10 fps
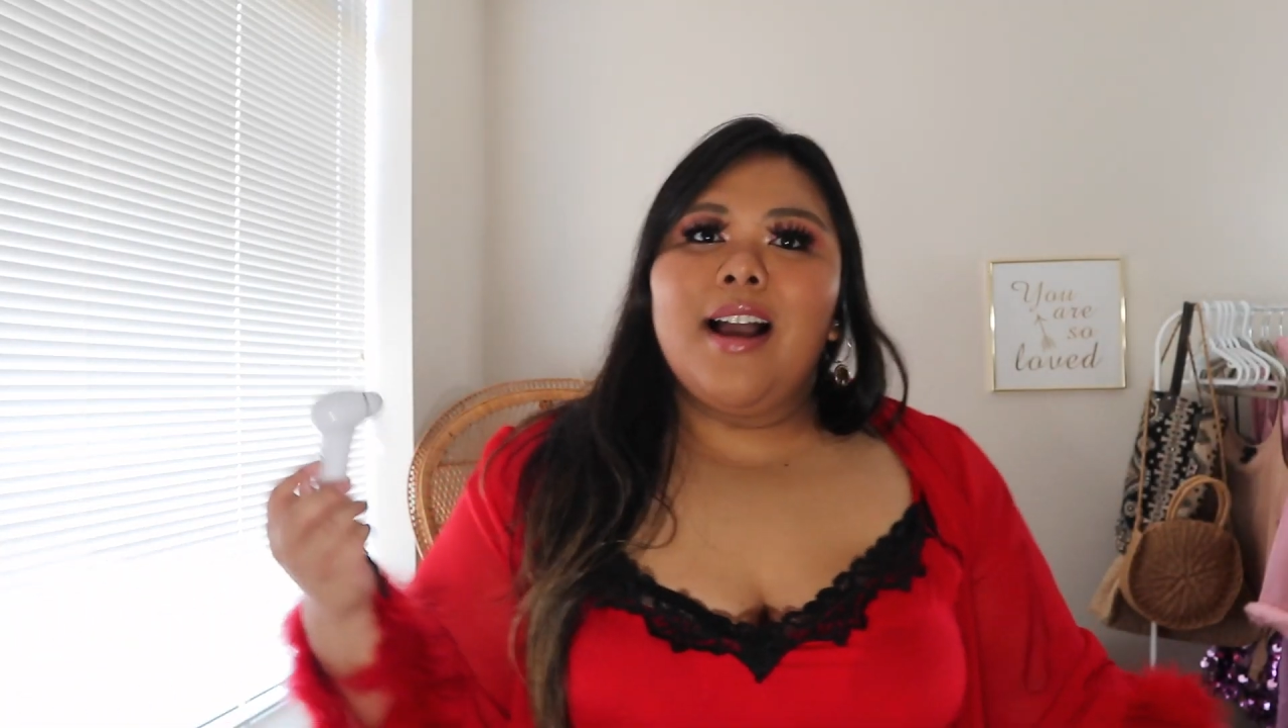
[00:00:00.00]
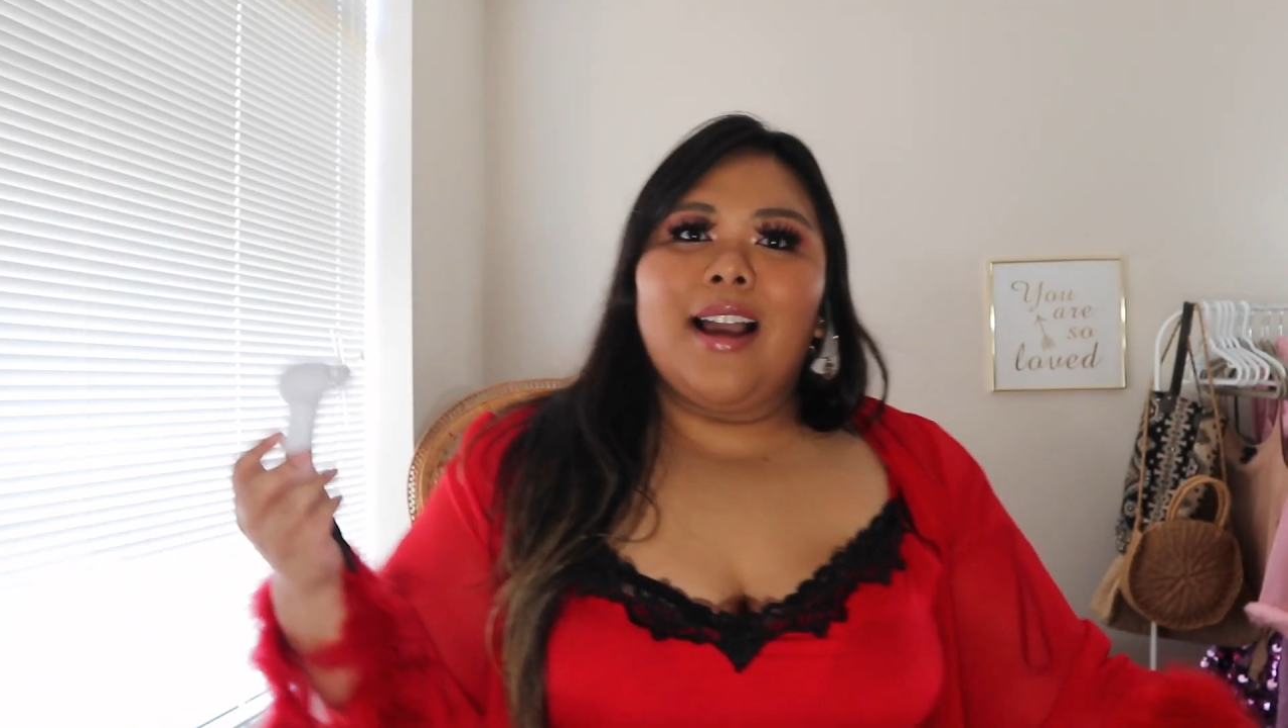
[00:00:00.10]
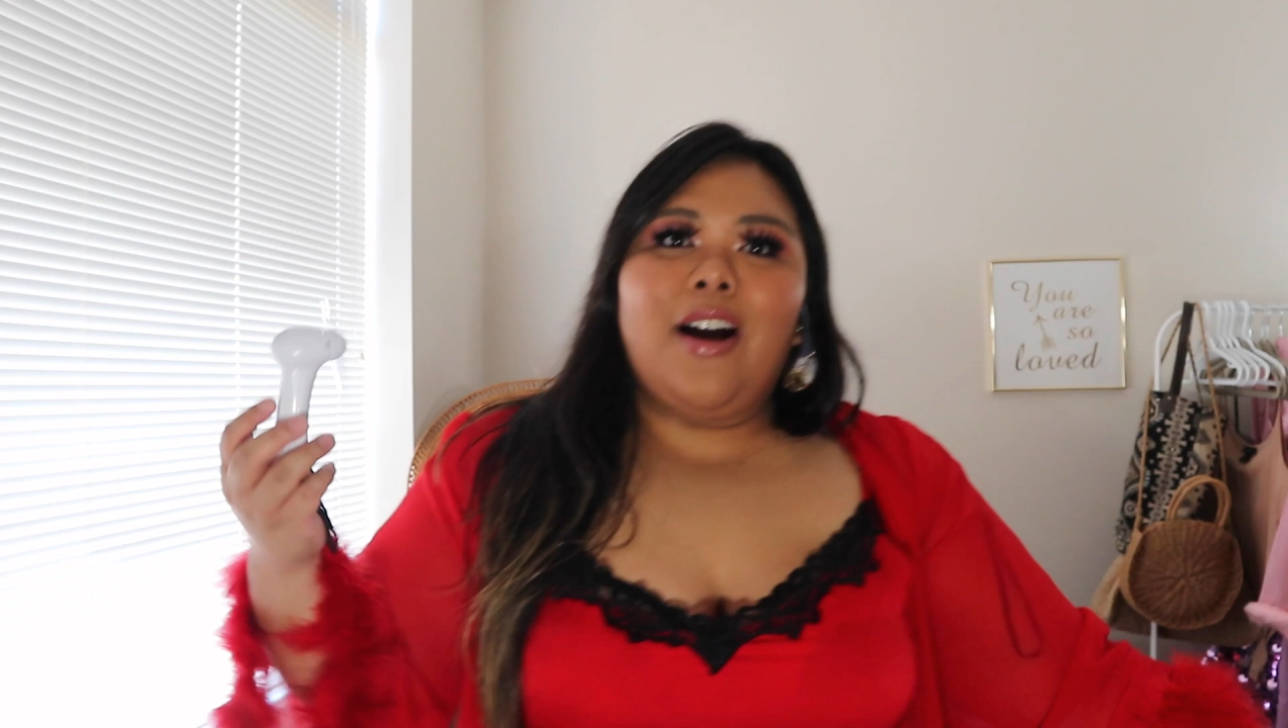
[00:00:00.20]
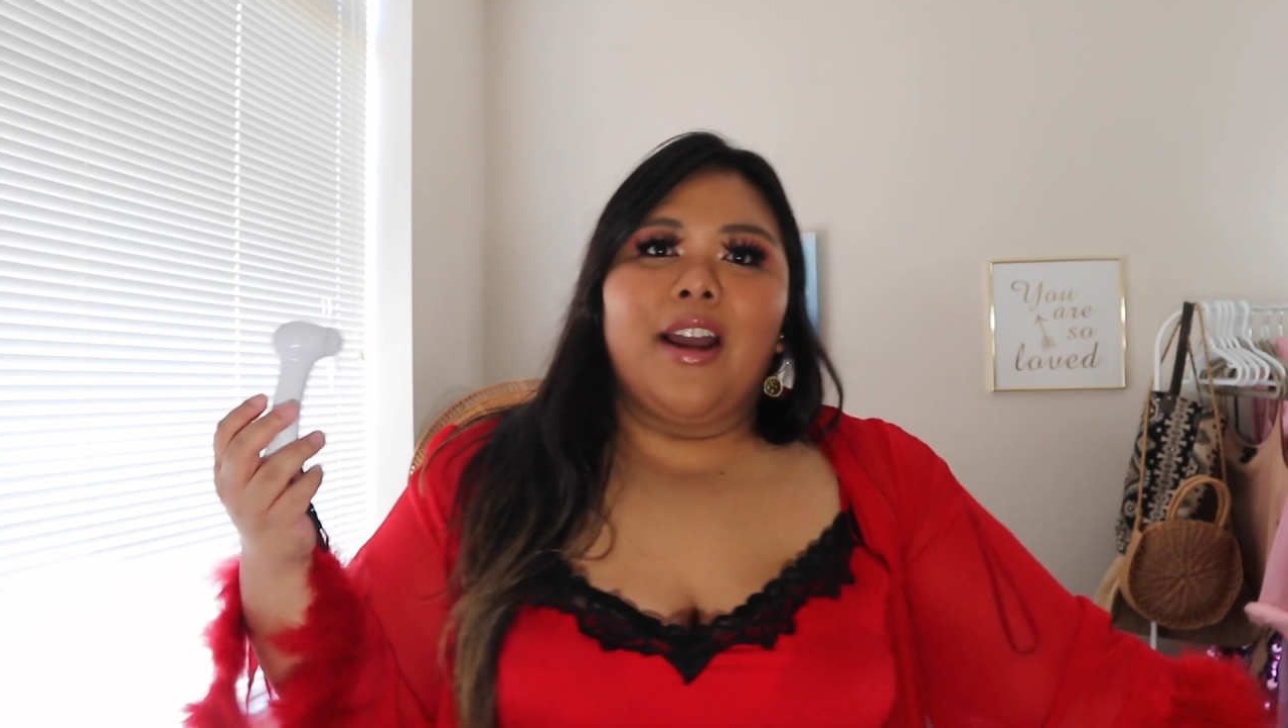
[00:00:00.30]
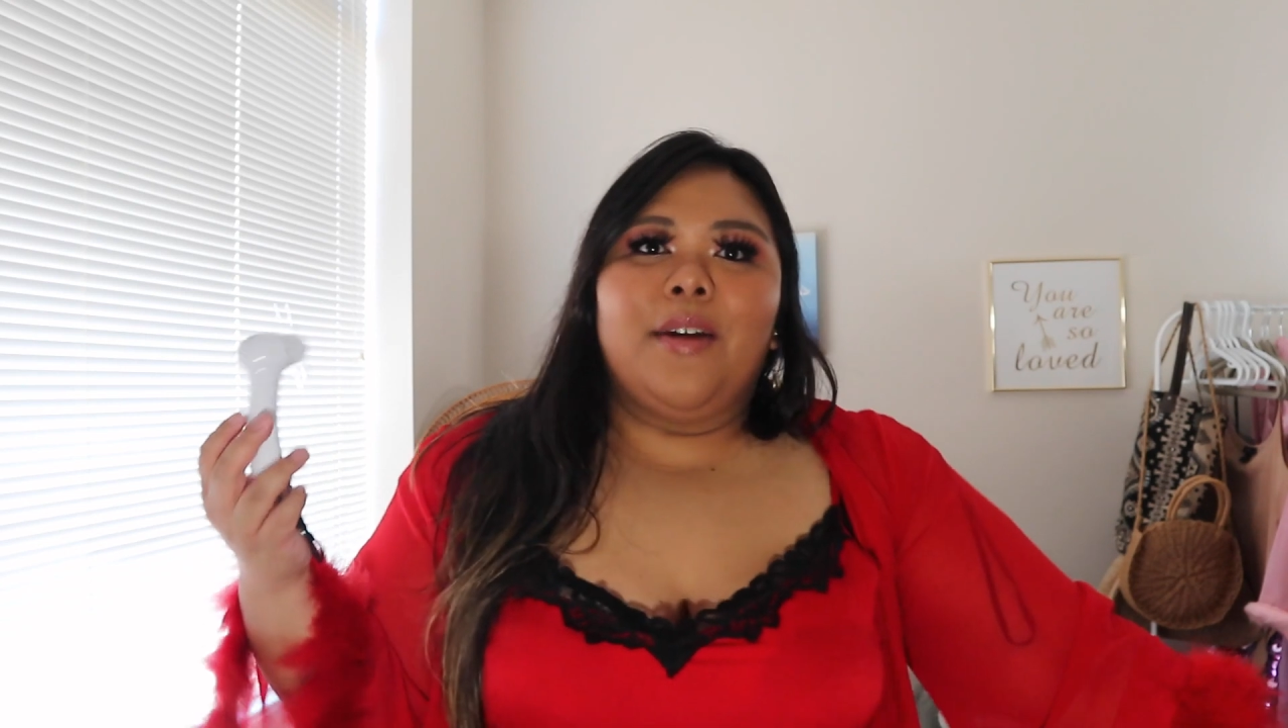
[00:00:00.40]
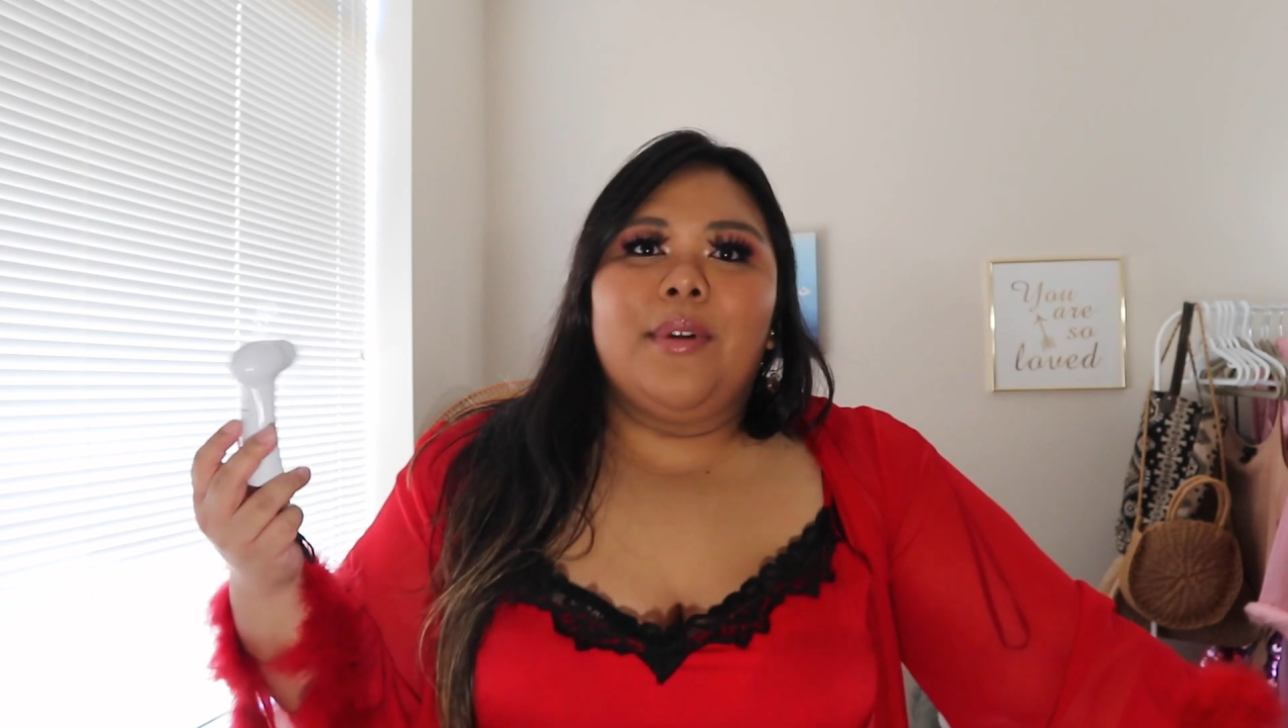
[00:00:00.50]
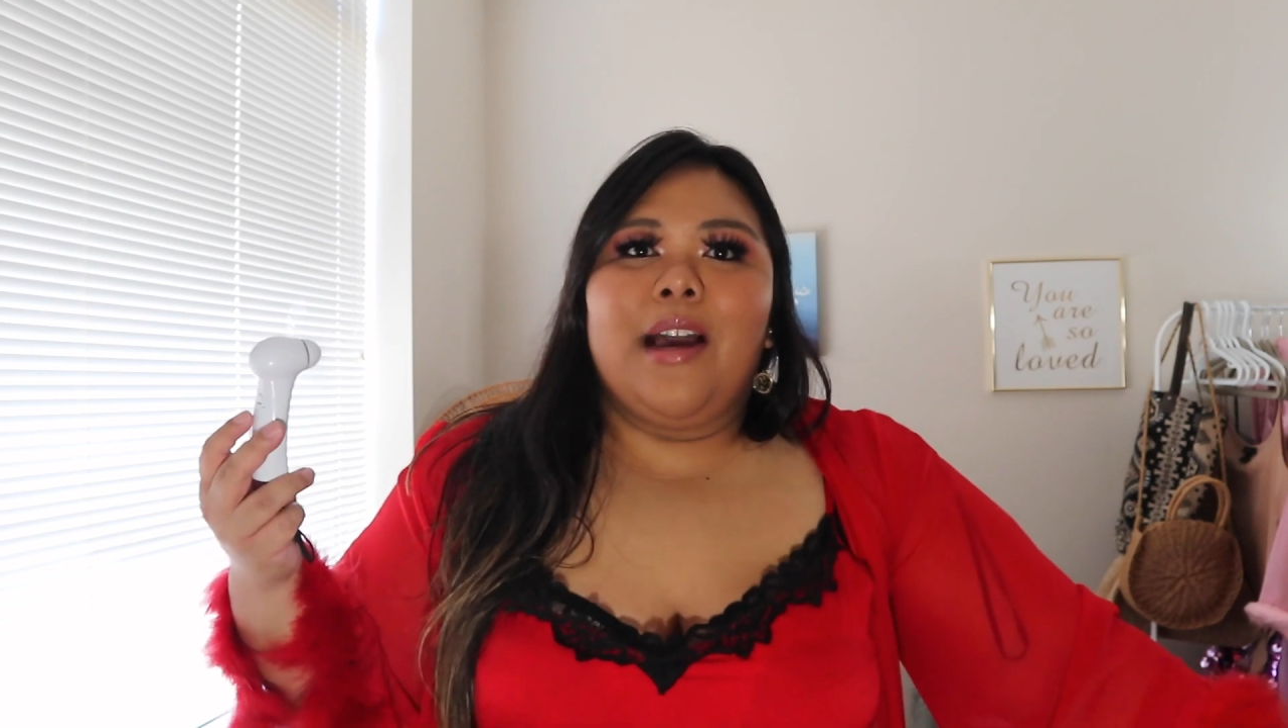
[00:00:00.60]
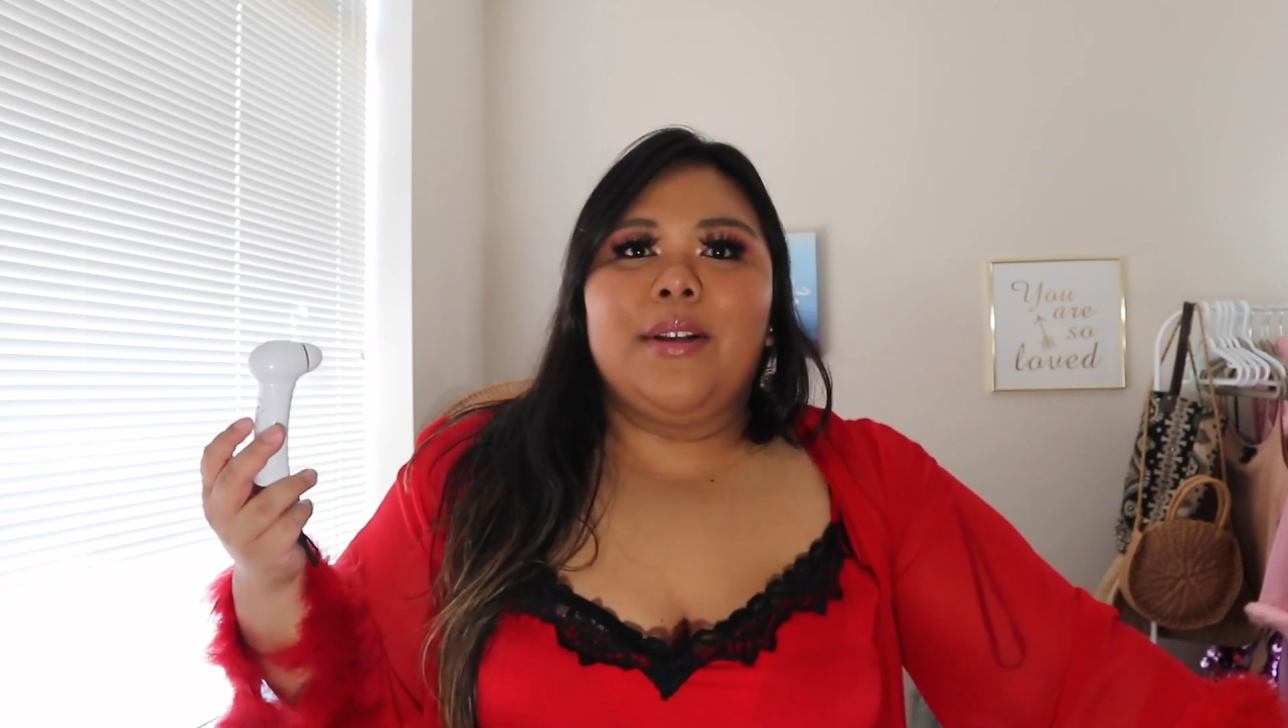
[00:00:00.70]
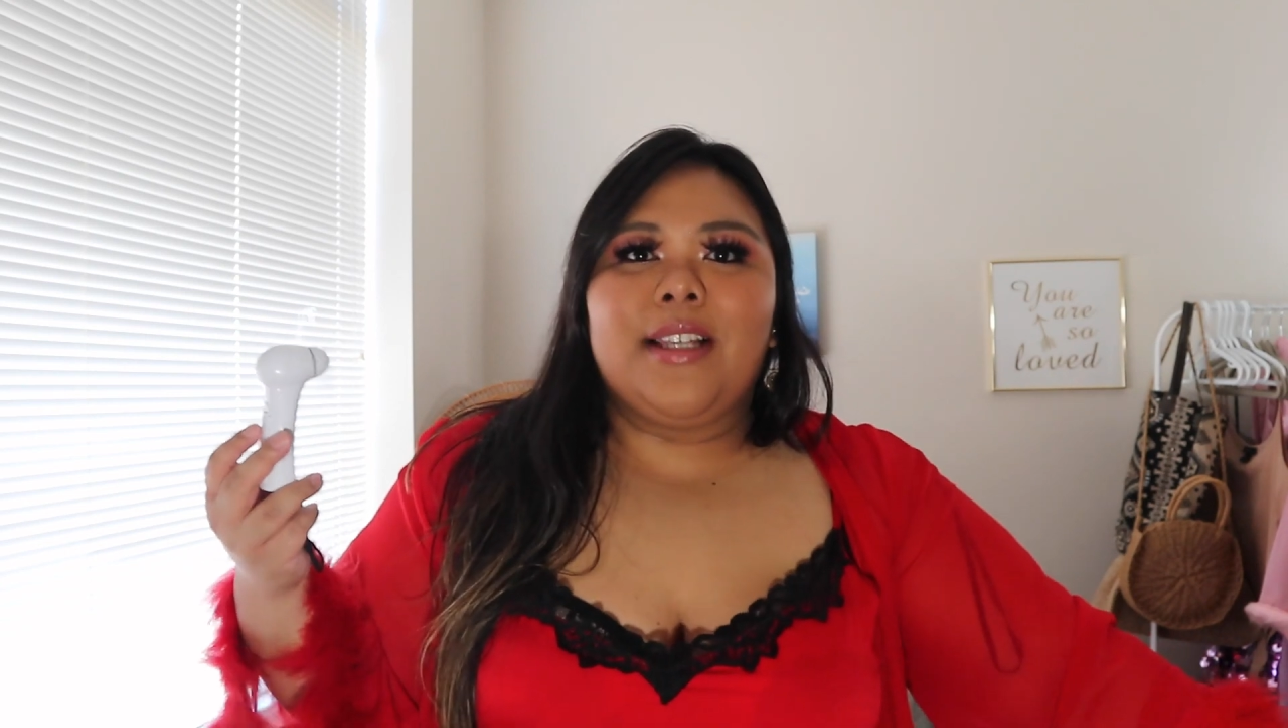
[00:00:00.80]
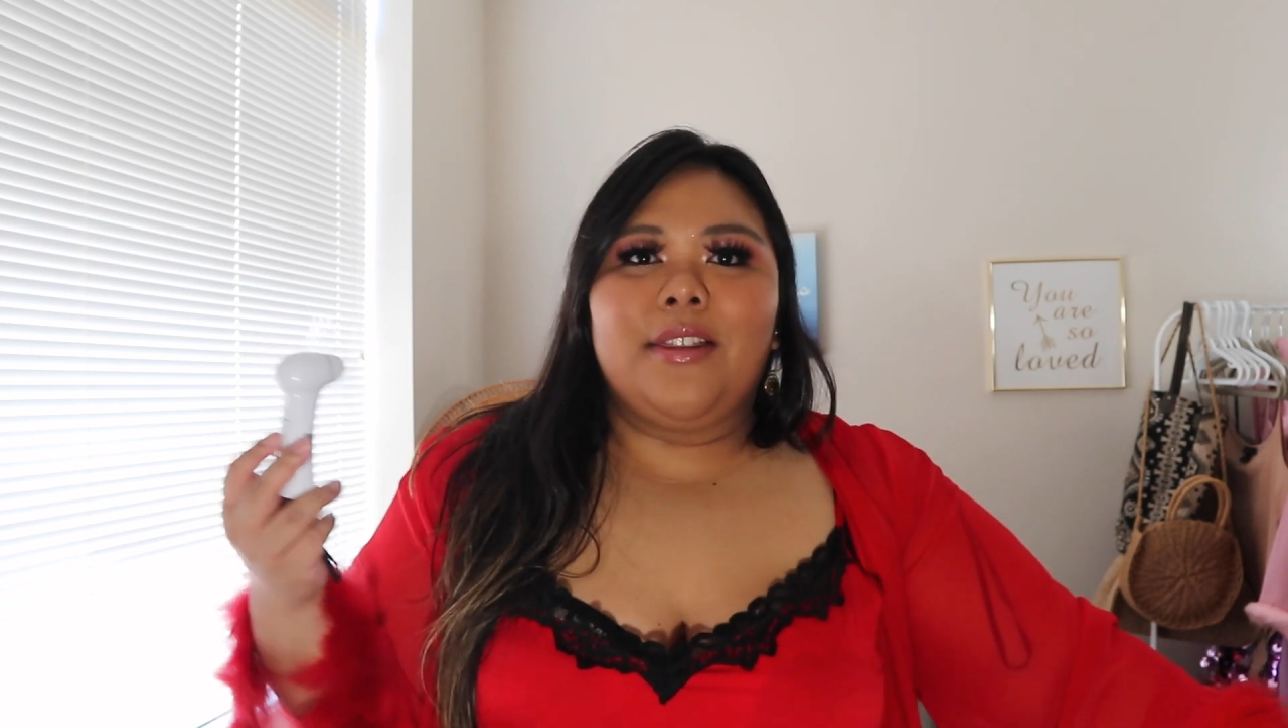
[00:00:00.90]
I got it when
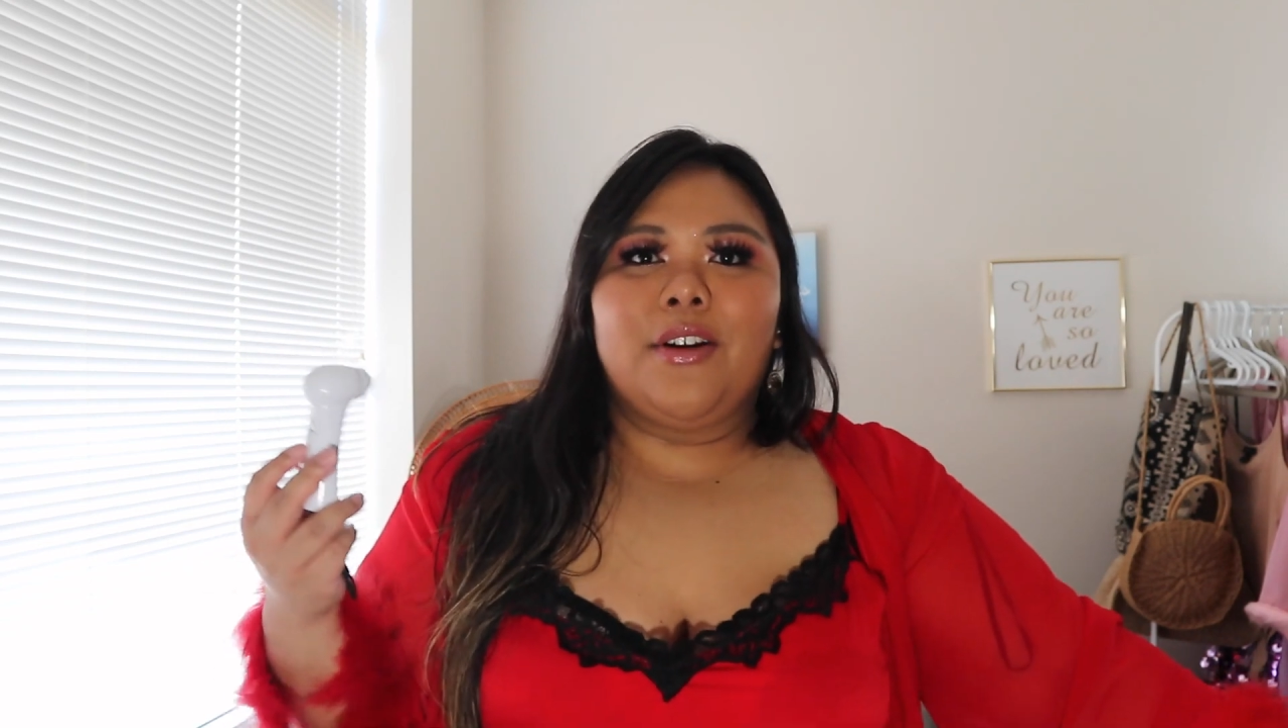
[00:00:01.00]
I was at